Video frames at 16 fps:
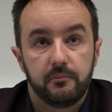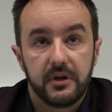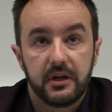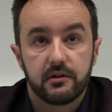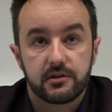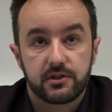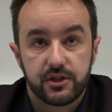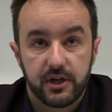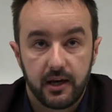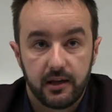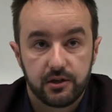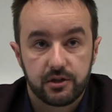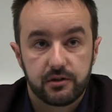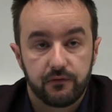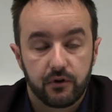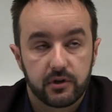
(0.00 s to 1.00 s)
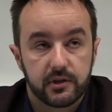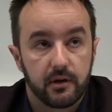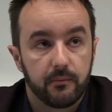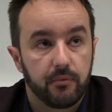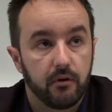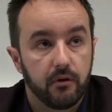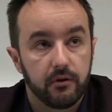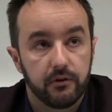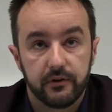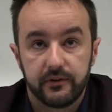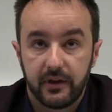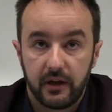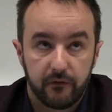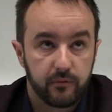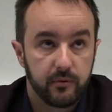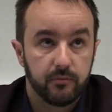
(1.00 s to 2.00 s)
the biggest challenge, for example,
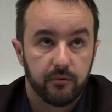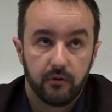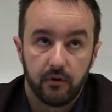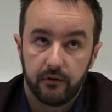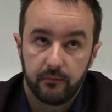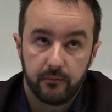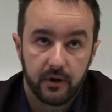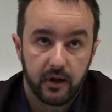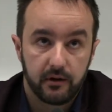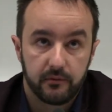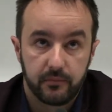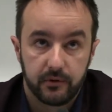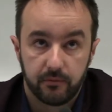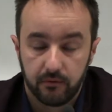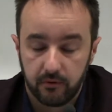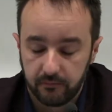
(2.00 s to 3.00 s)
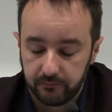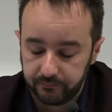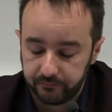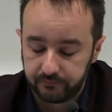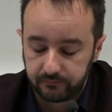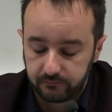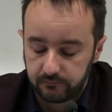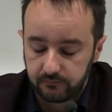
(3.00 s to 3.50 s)
the deaf people or the blind people,